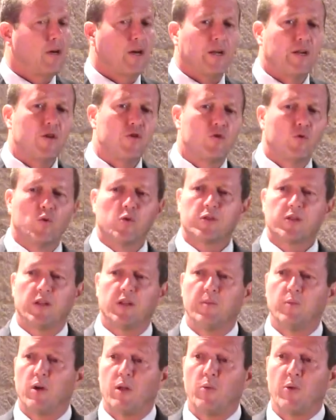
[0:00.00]
And in
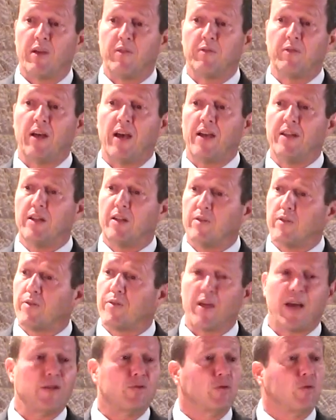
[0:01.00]
Jerusalem, where we have
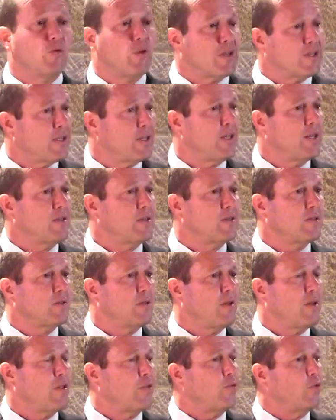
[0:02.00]
900,000 residents,
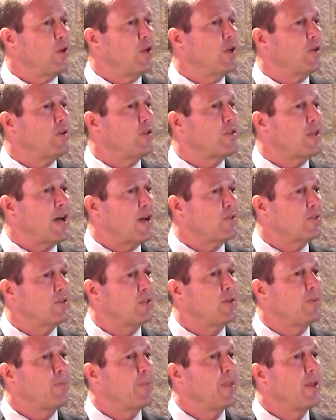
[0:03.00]

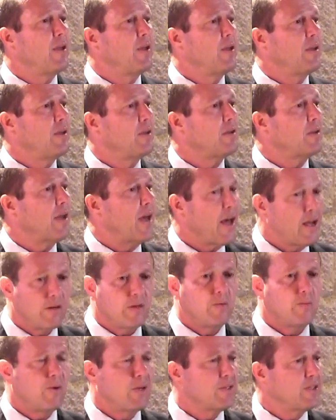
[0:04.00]
300,000
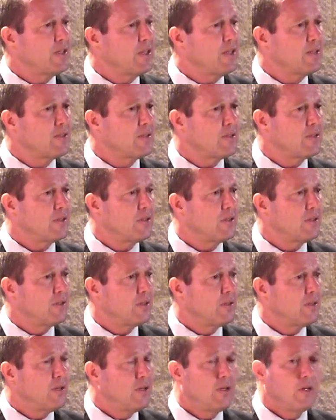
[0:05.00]
Arab residents,
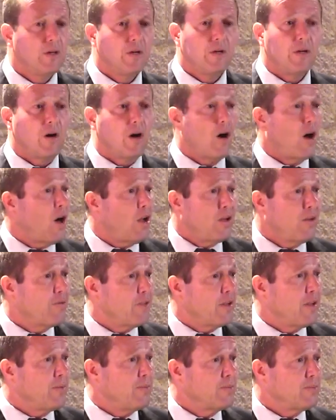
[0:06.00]
all
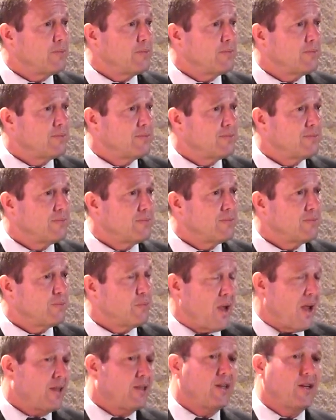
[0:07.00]
of them,
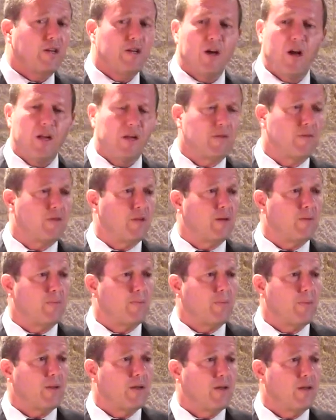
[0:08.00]
practically all of
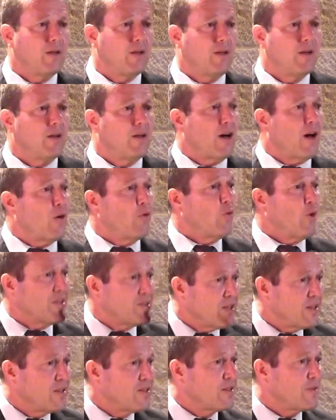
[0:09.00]
them, are
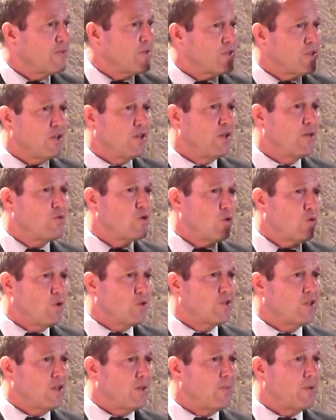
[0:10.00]
residents of the city of
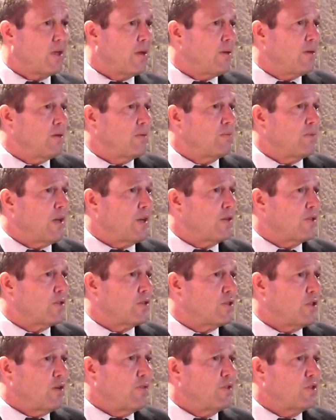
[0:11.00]
Jerusalem. They get the
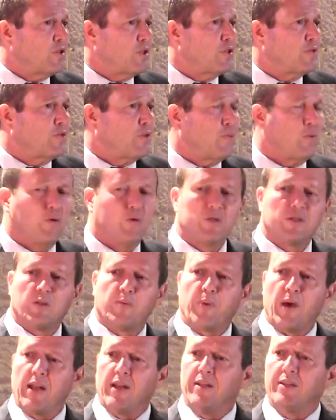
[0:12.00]
services from the
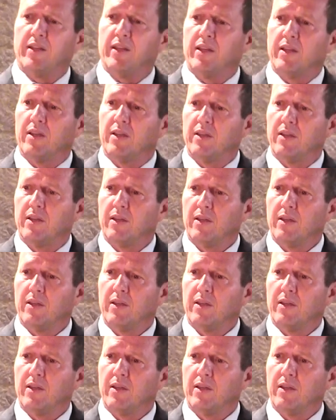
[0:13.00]
municipality,